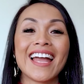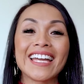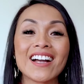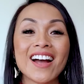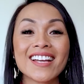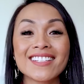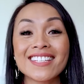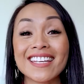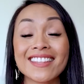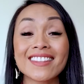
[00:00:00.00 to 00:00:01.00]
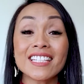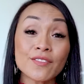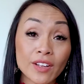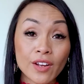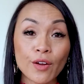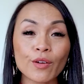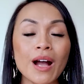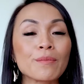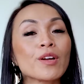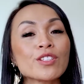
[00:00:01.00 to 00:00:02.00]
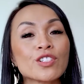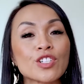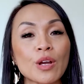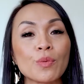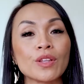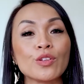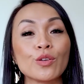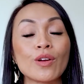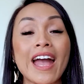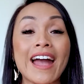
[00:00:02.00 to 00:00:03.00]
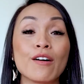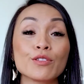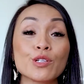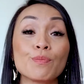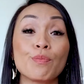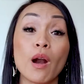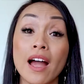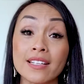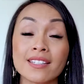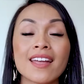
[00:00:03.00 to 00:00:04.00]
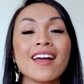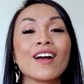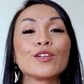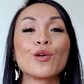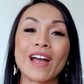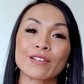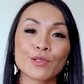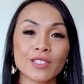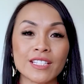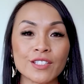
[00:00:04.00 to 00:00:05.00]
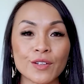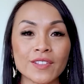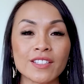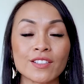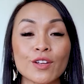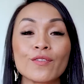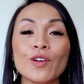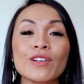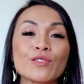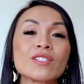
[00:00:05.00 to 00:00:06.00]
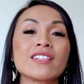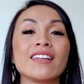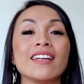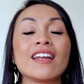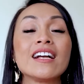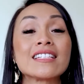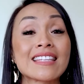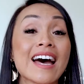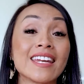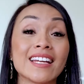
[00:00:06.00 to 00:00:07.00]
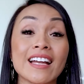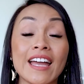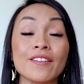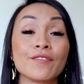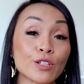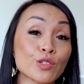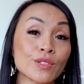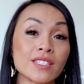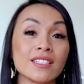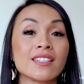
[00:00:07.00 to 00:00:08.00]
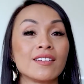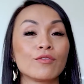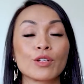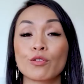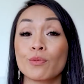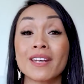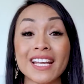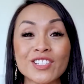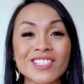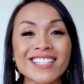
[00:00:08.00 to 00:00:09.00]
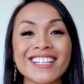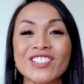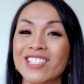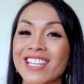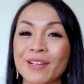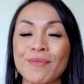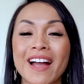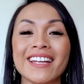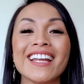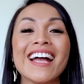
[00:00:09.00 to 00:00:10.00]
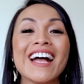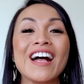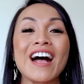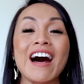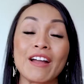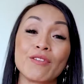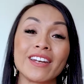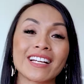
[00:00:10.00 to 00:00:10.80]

Hey guys, in this video, I'm going to share with you how to price your outsourcing services. So if you're interested in starting a virtual assistant recruitment agency, just like mine, I run a